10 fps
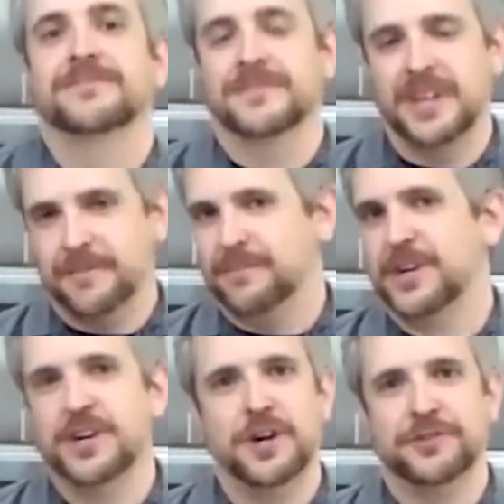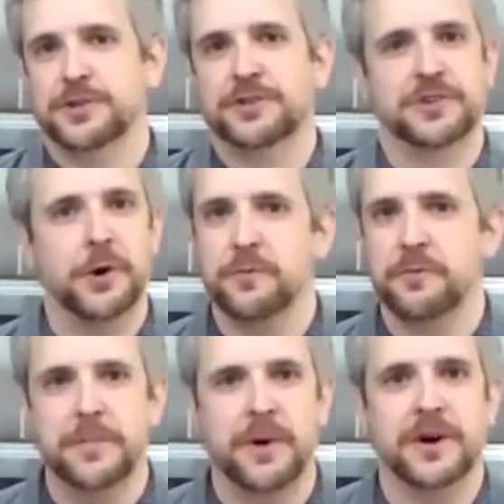Yep, you can also just go to
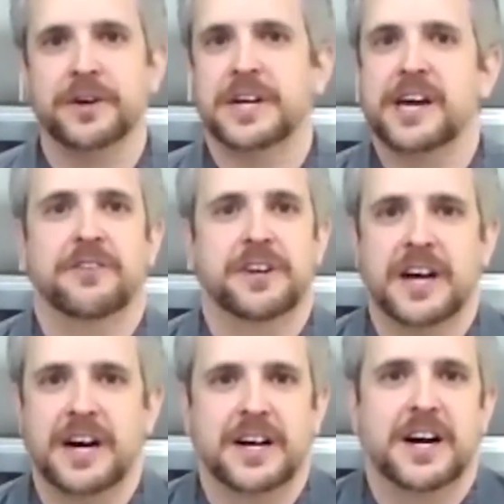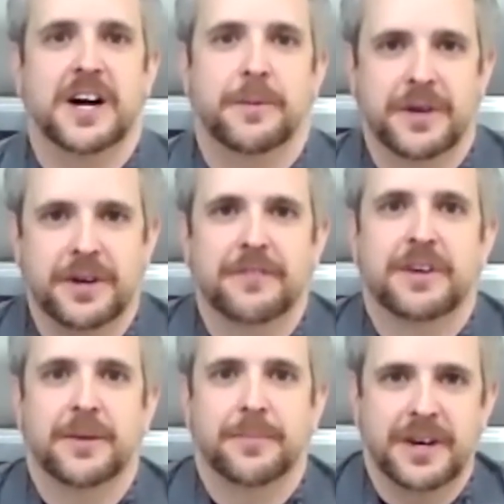redbarncatering.com, and I've
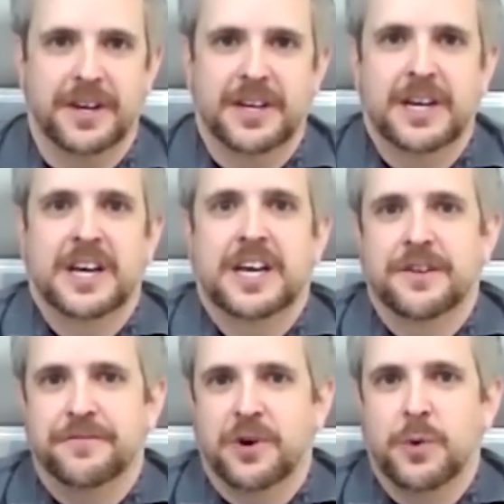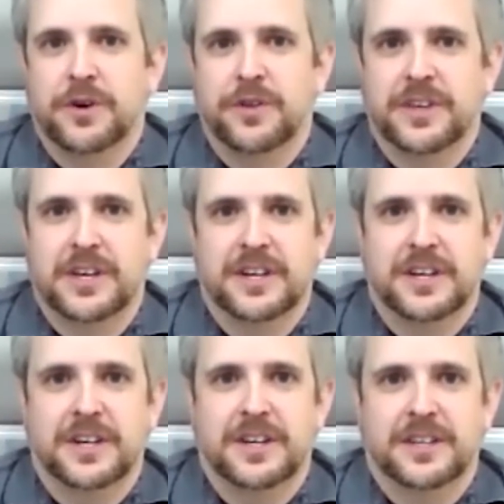got my info under the
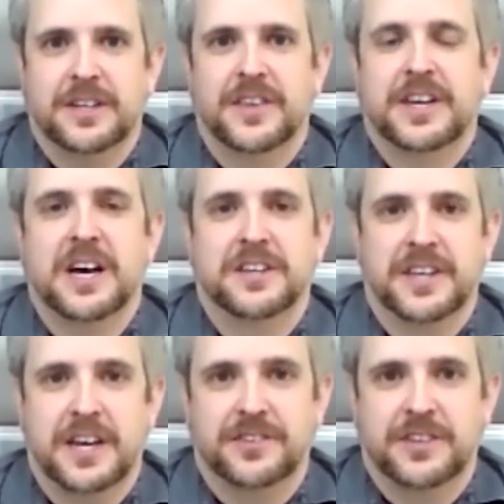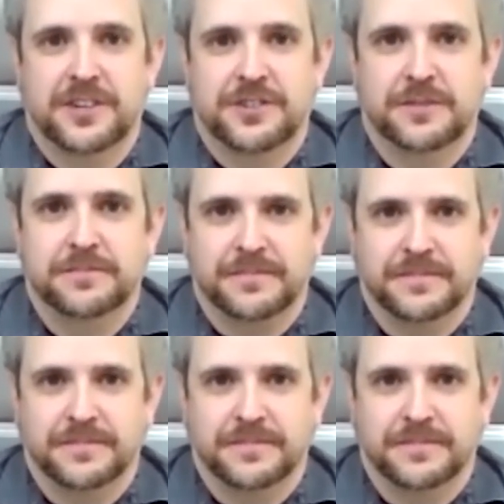in the contact section.